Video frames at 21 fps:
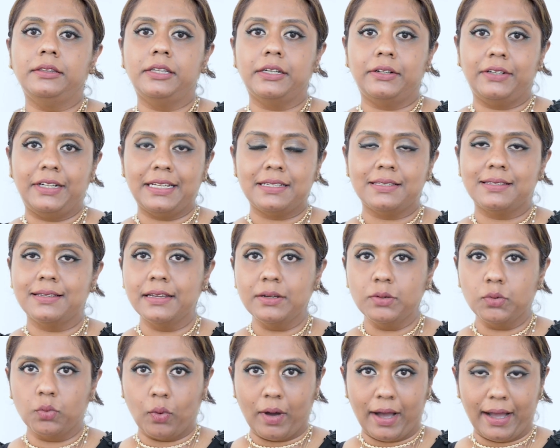The
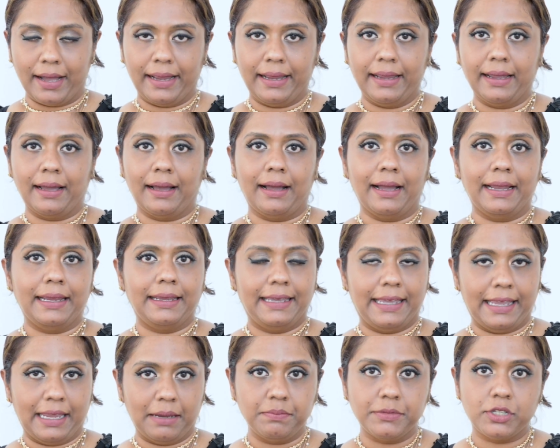reason why I
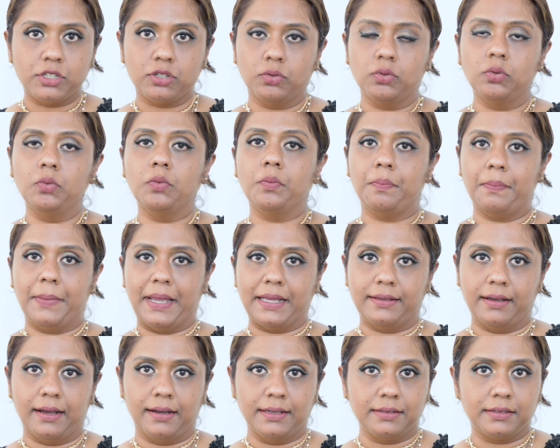came to
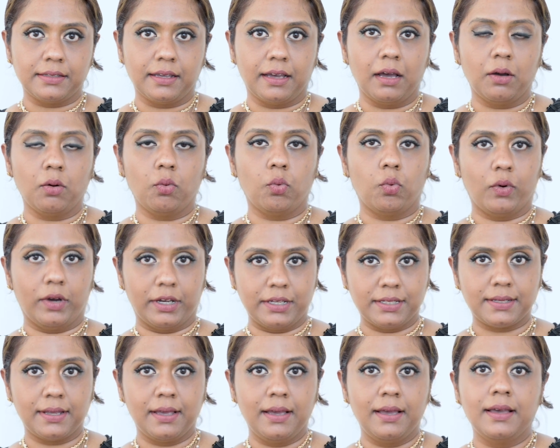Medanta
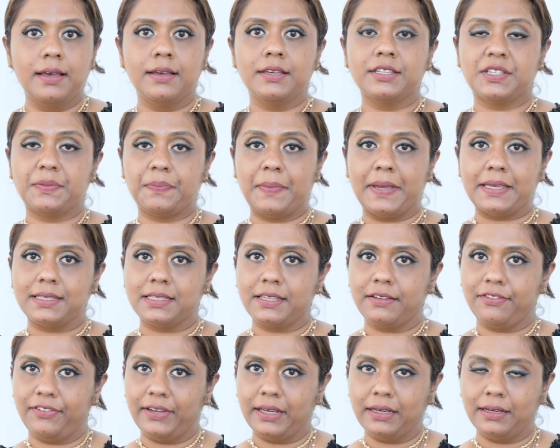was
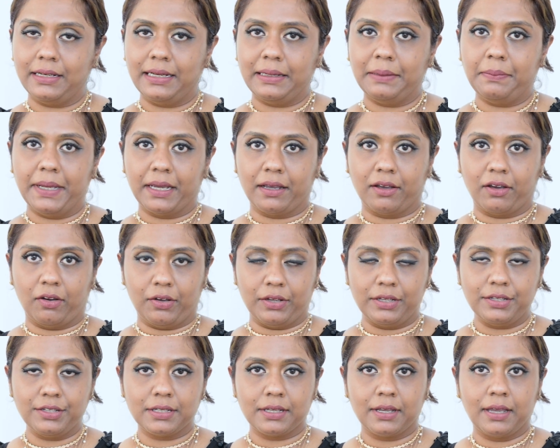specifically
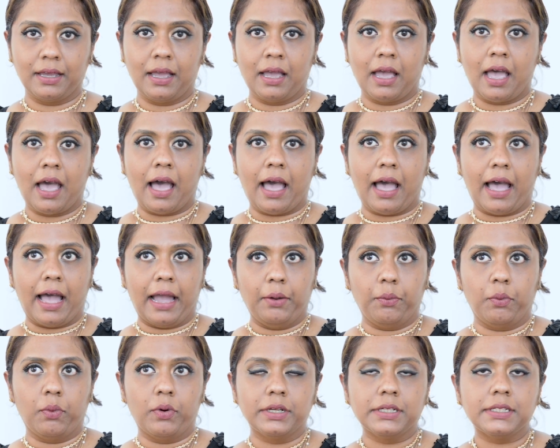because
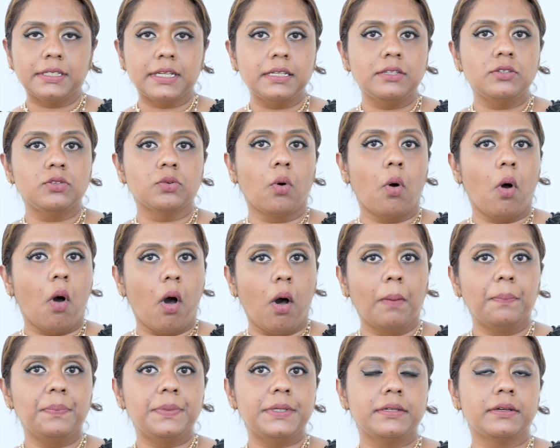I wanted to
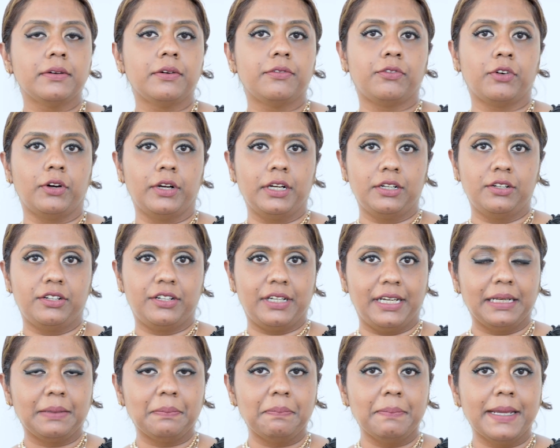opt for a
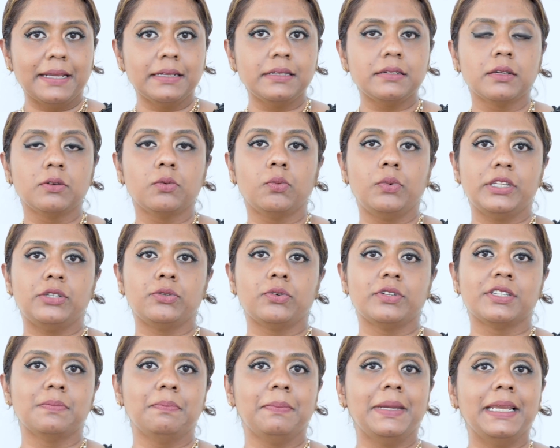treatment which
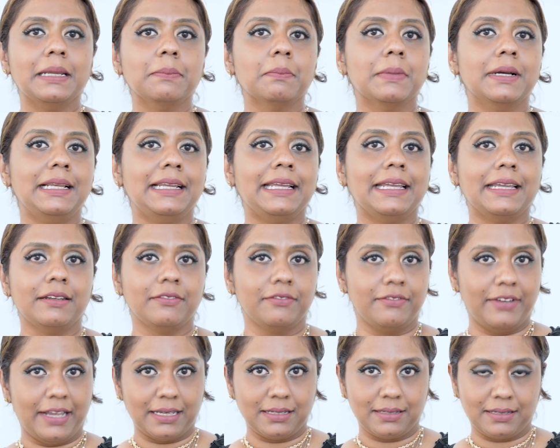was minimally
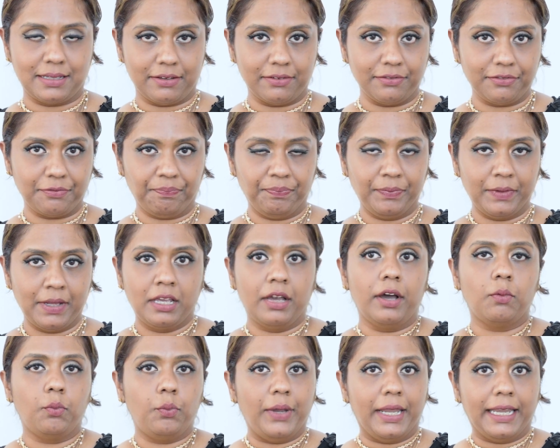invasive.
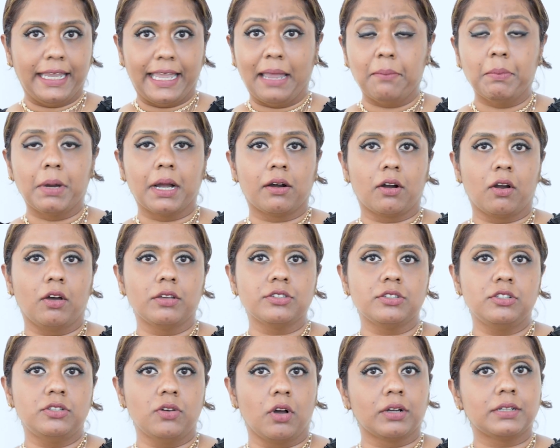We came
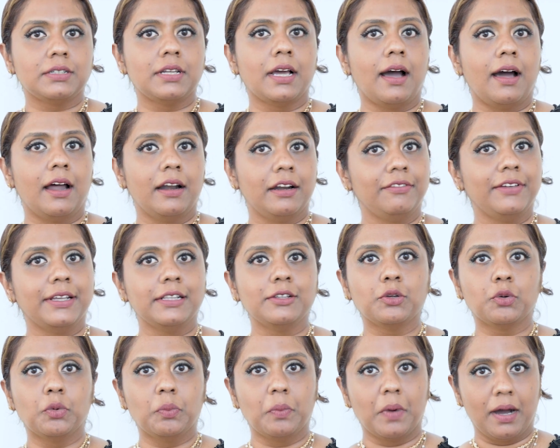across Dr.
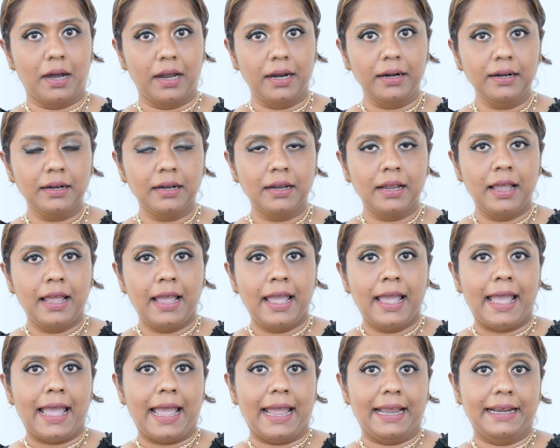Arvind Kumar,
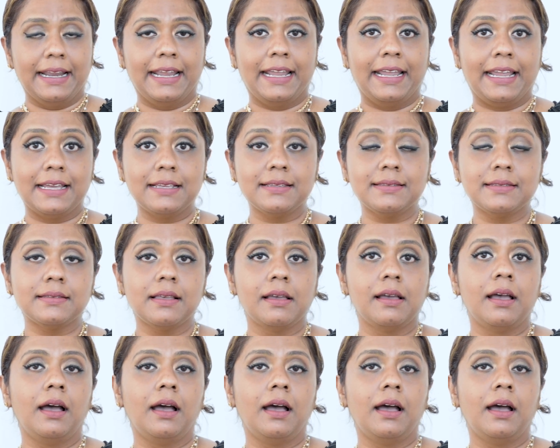and his